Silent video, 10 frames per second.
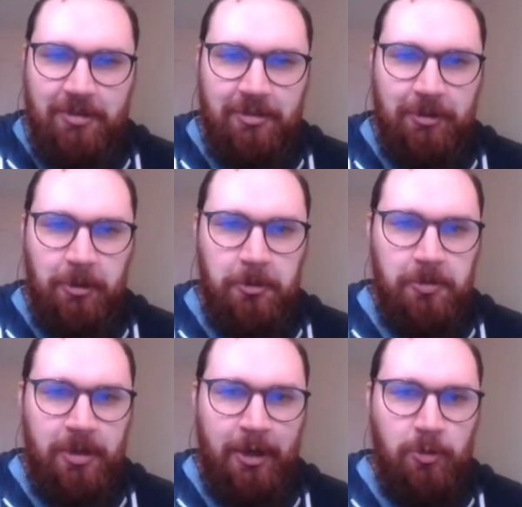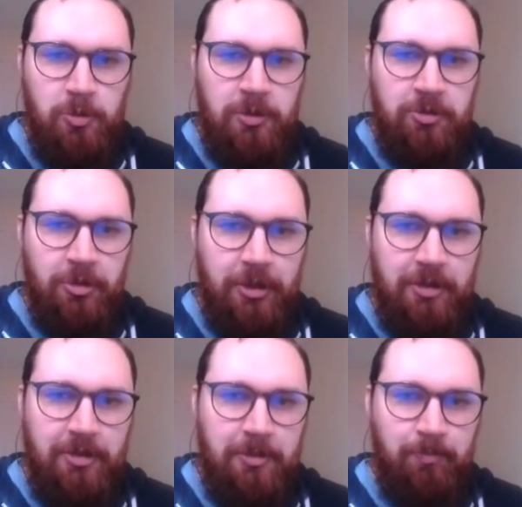So I hope you enjoyed.
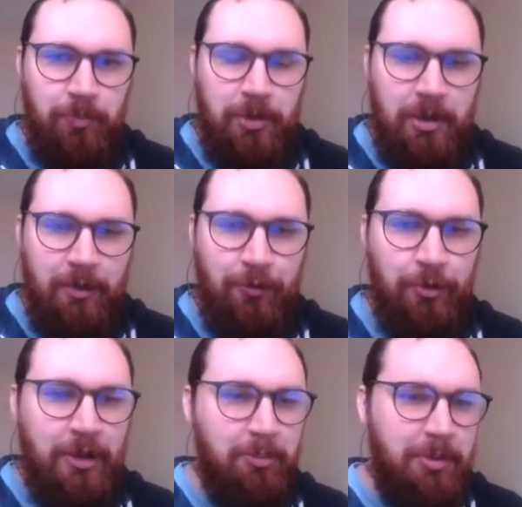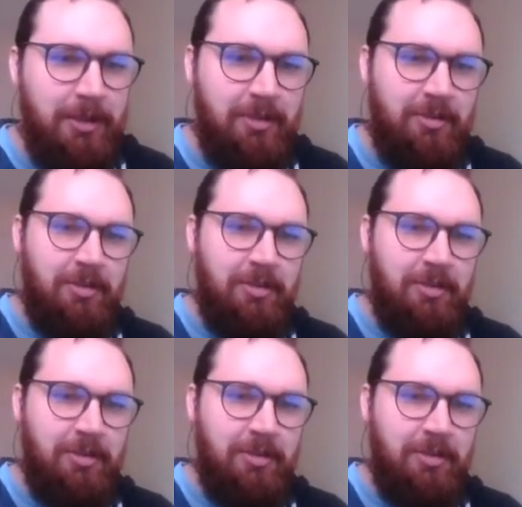If you did, please